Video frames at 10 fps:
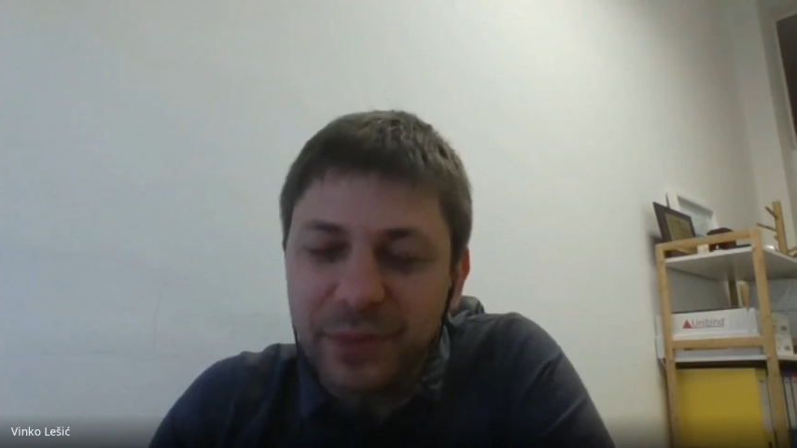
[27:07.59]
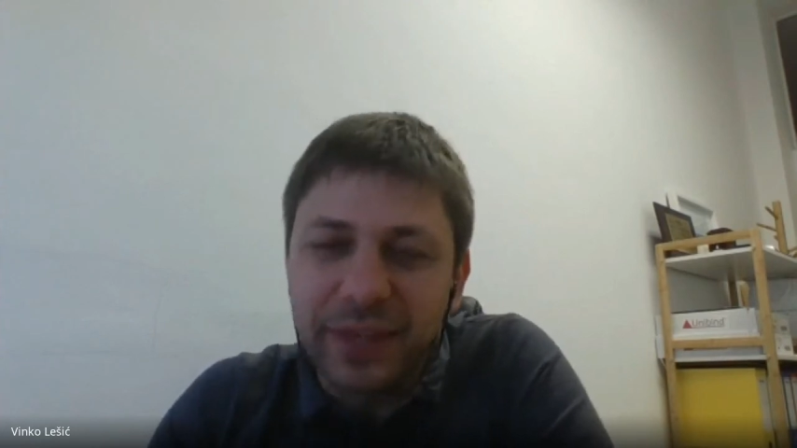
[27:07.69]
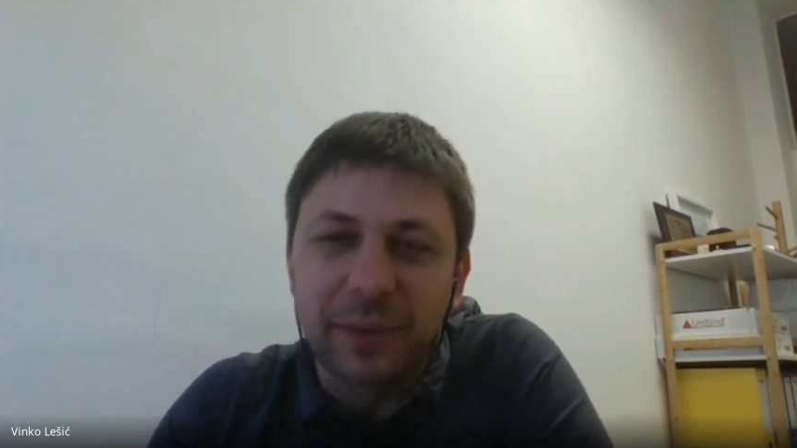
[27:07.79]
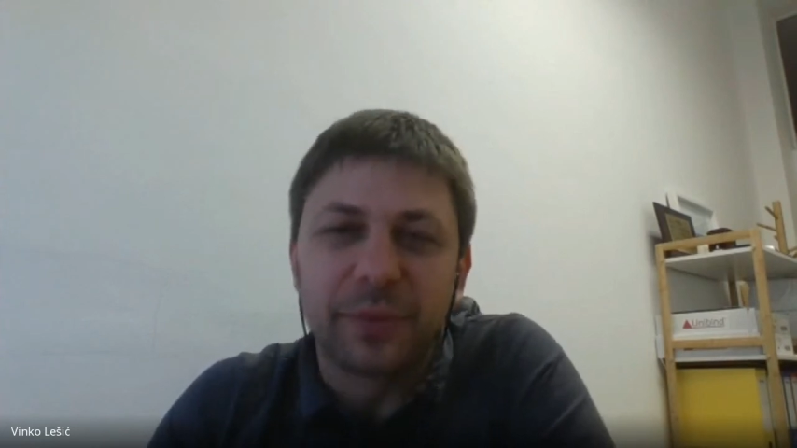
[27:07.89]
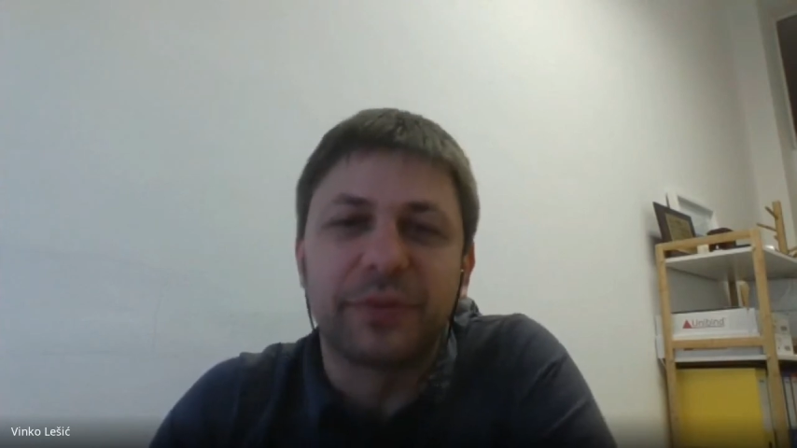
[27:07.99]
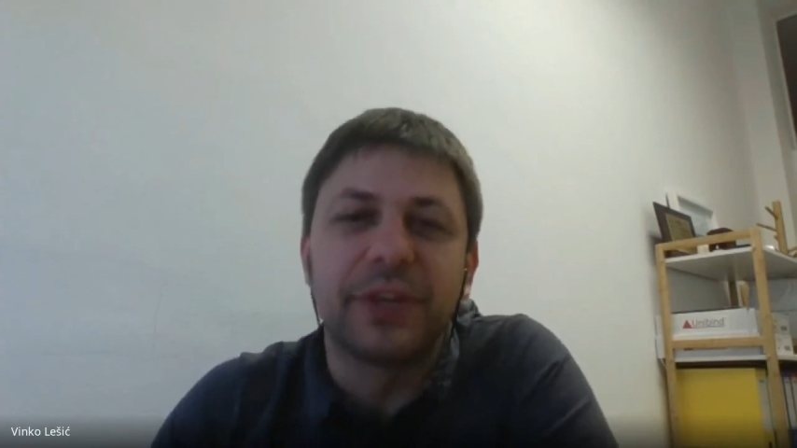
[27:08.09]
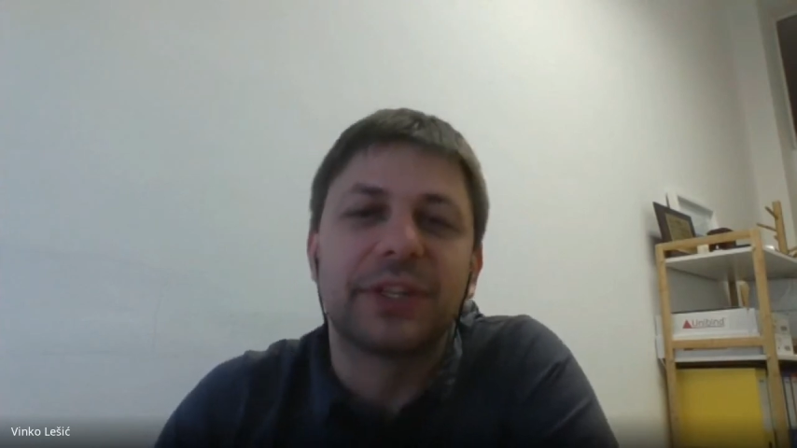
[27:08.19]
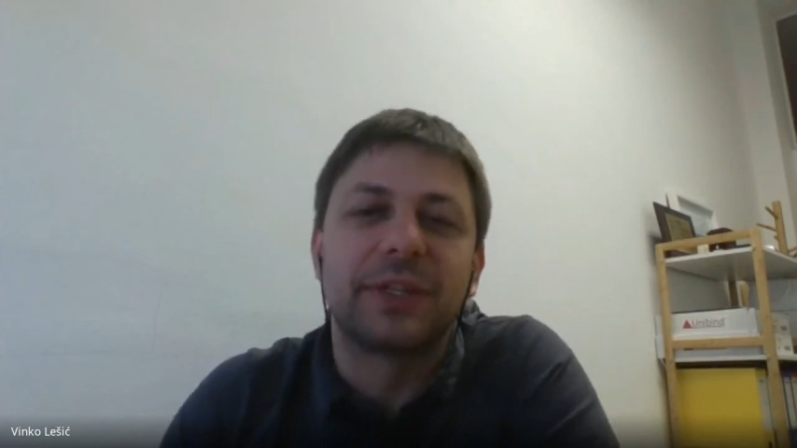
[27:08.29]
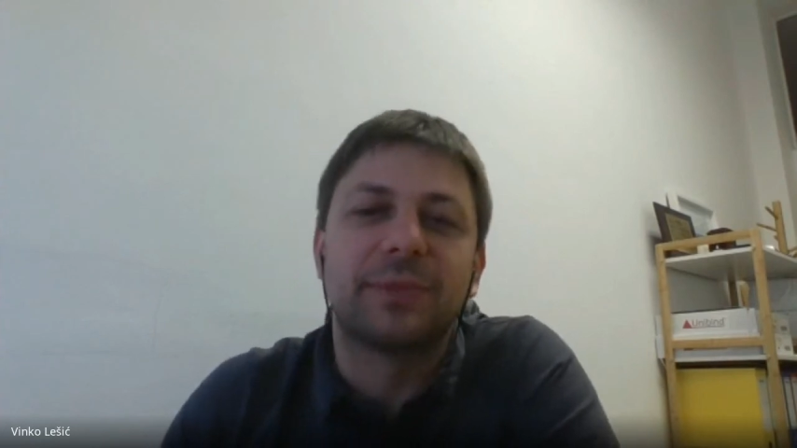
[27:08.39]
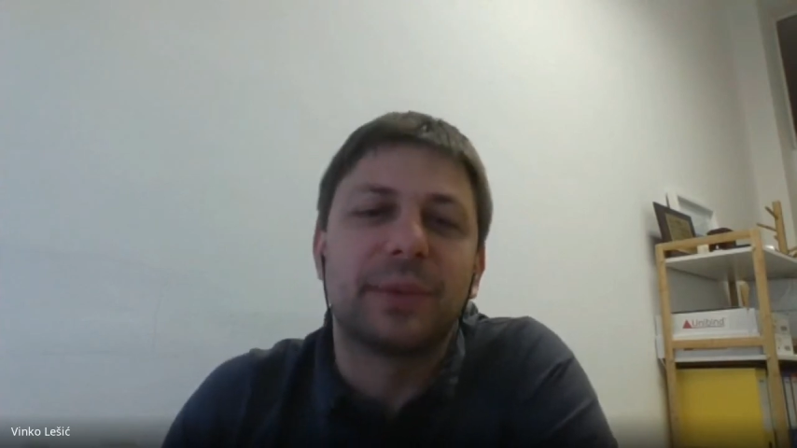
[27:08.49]
young
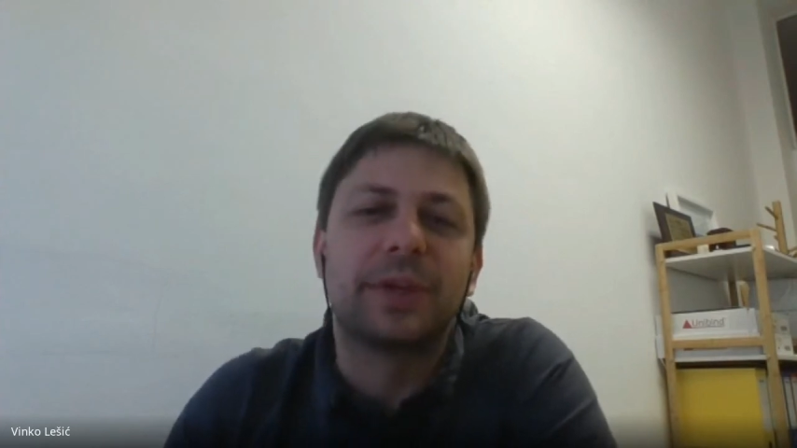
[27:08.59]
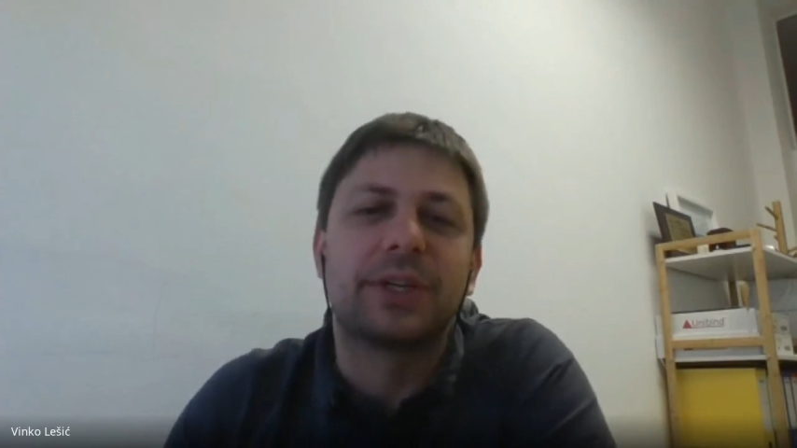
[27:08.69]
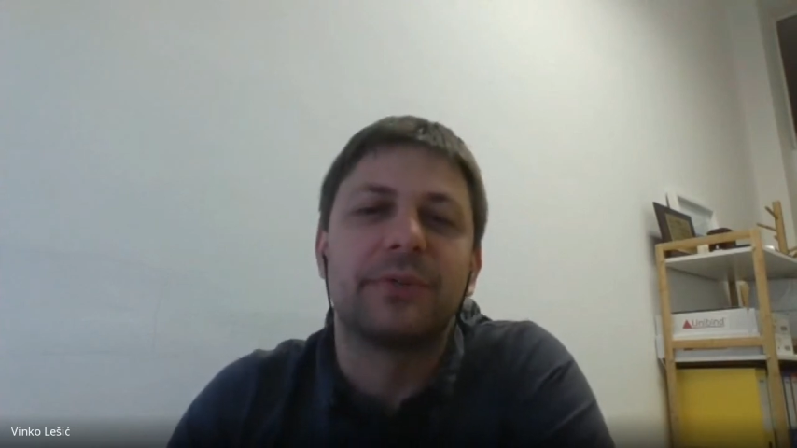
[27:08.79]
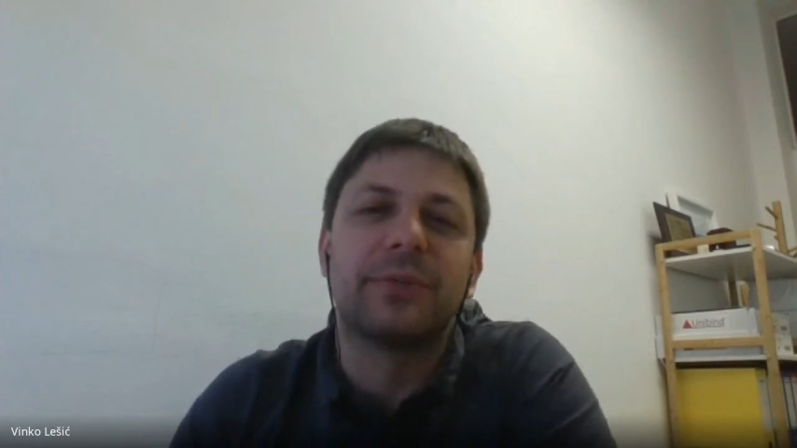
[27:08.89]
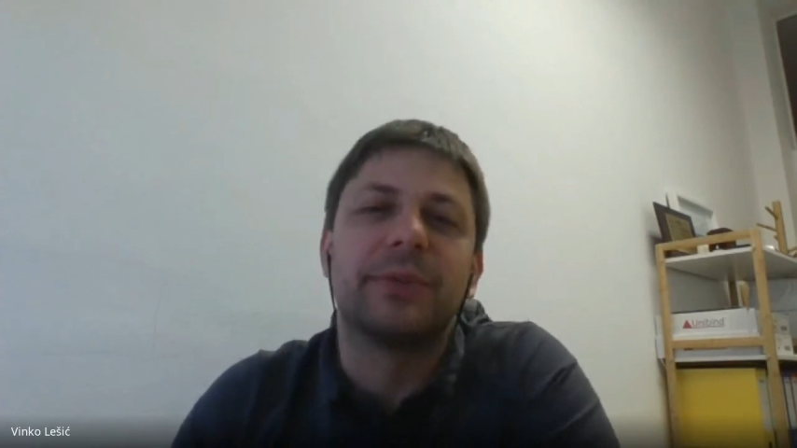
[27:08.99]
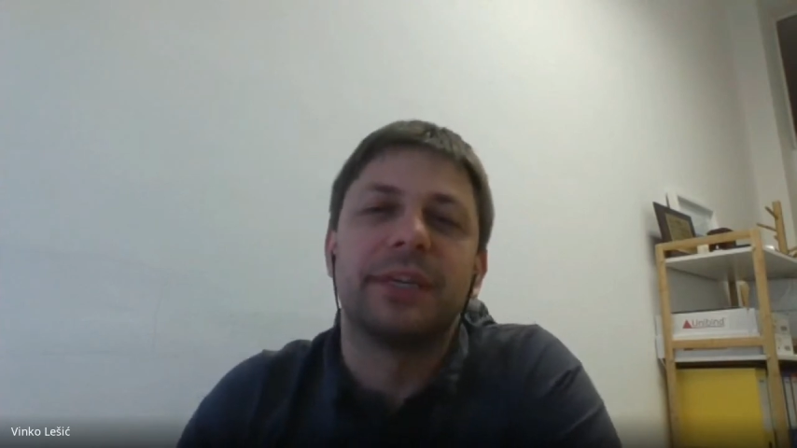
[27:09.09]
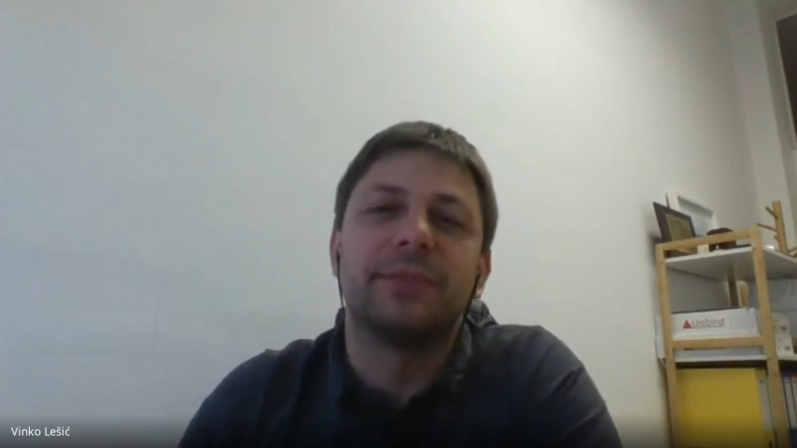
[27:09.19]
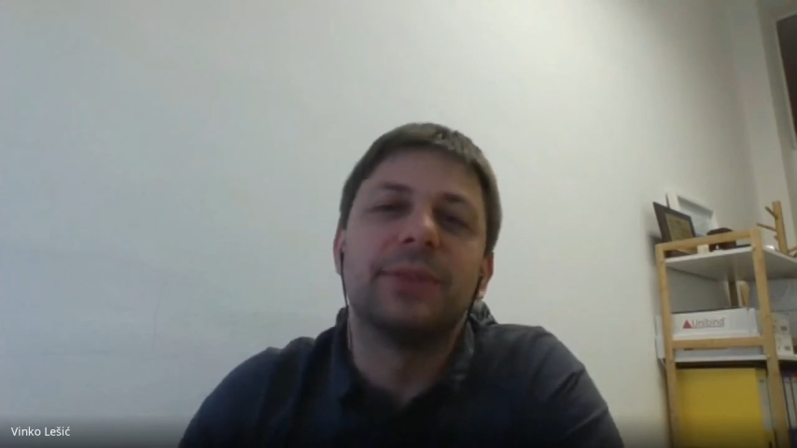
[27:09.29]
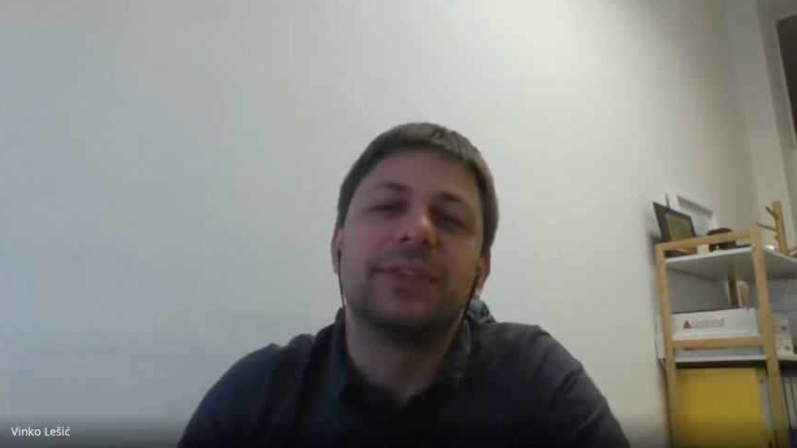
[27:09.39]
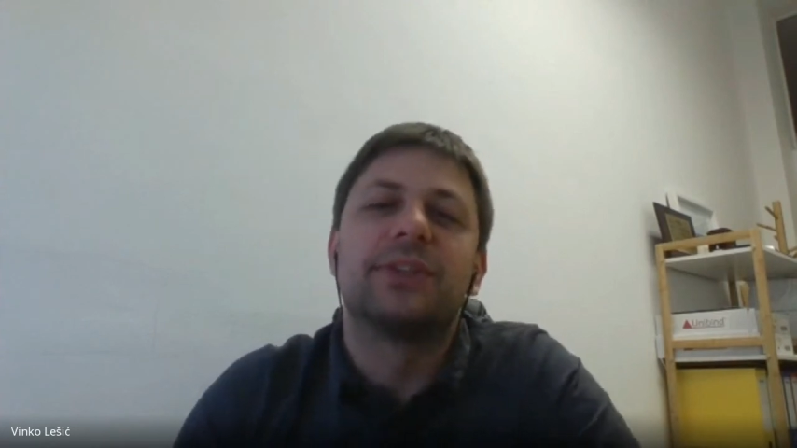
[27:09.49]
professionals membership from the
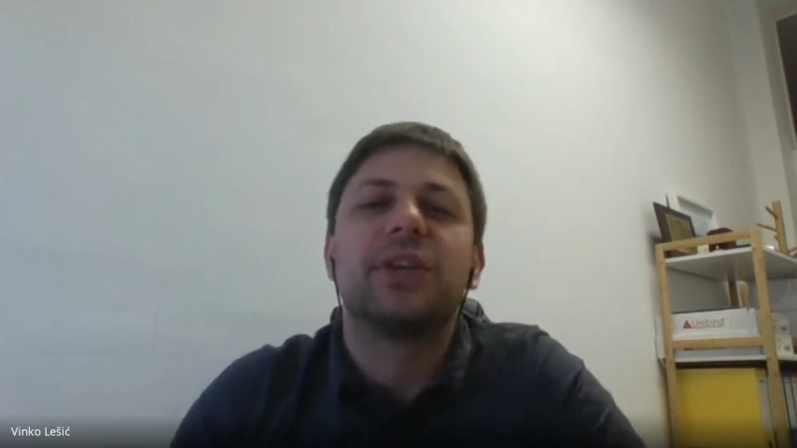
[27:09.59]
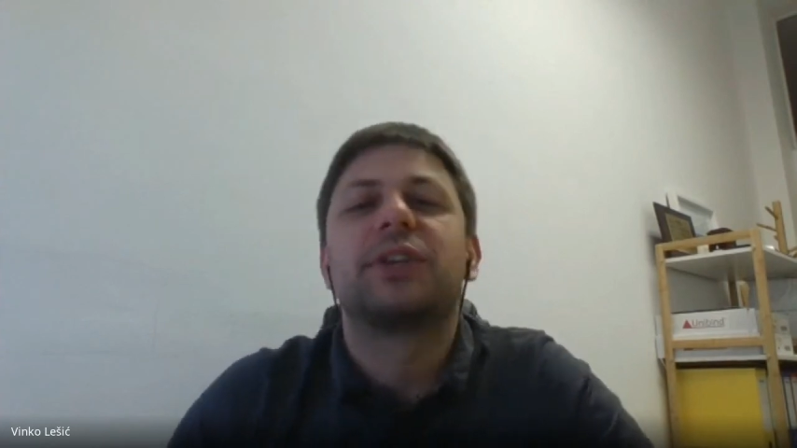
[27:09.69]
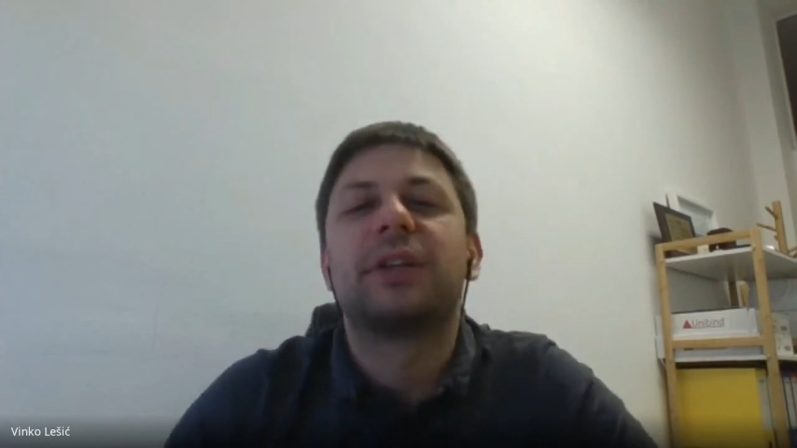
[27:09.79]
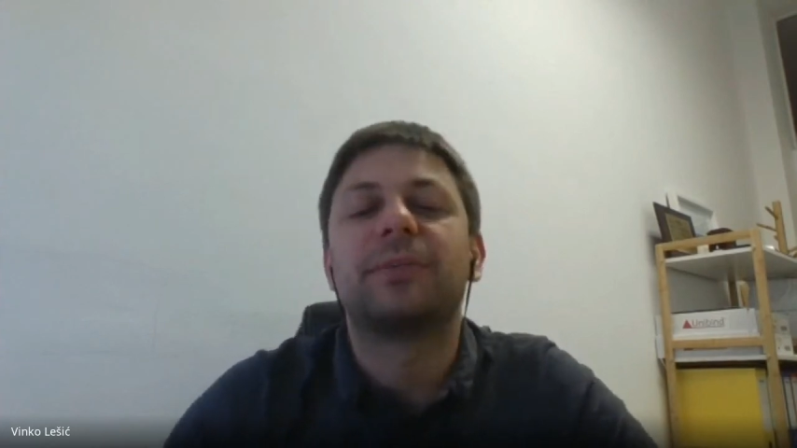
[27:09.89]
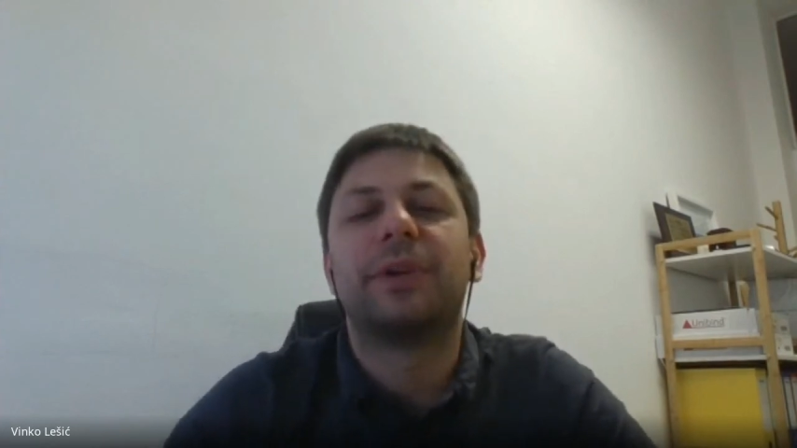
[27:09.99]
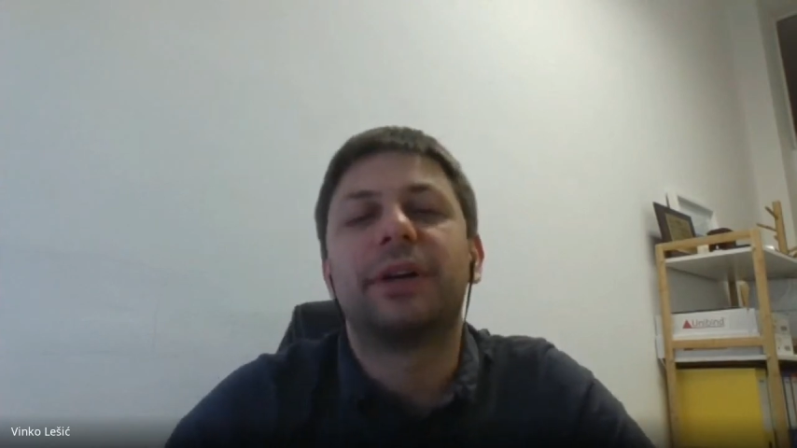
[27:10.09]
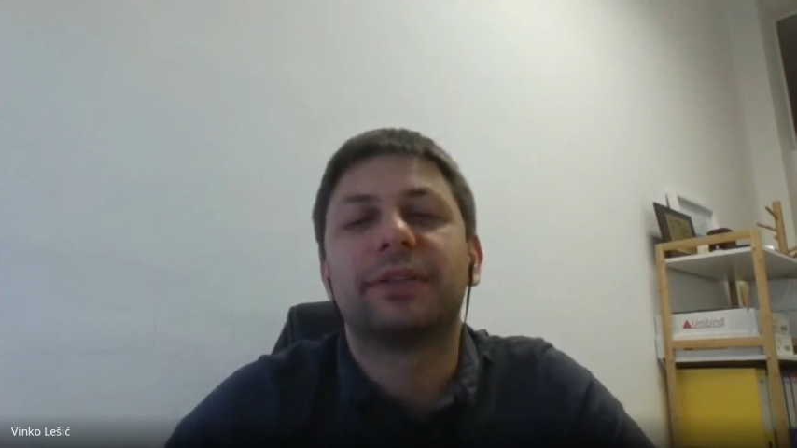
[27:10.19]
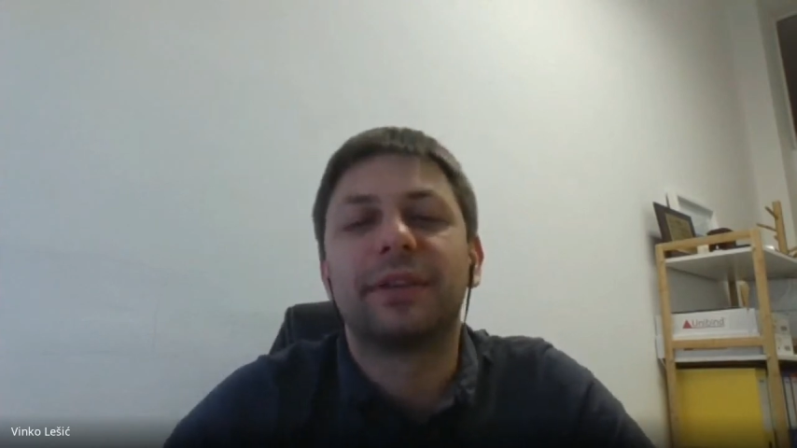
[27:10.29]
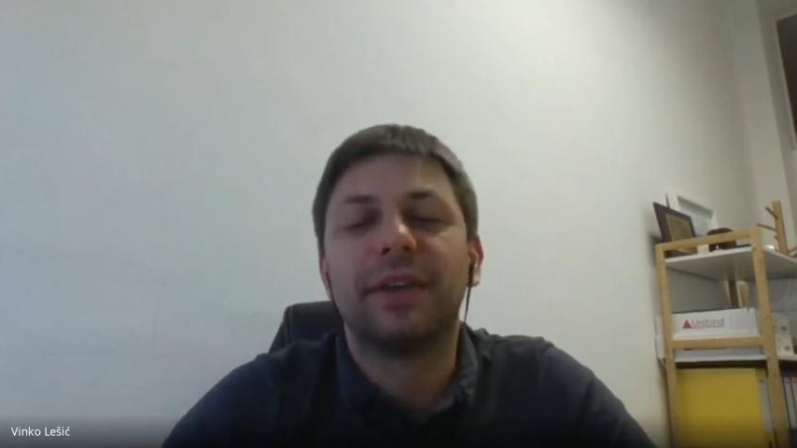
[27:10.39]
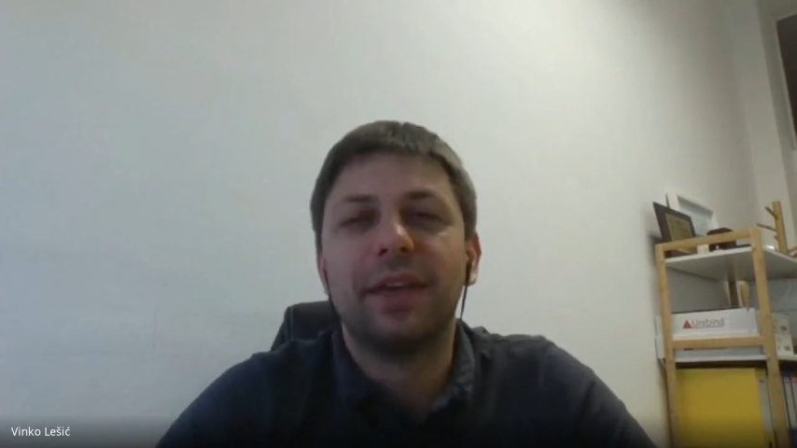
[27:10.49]
administrational part,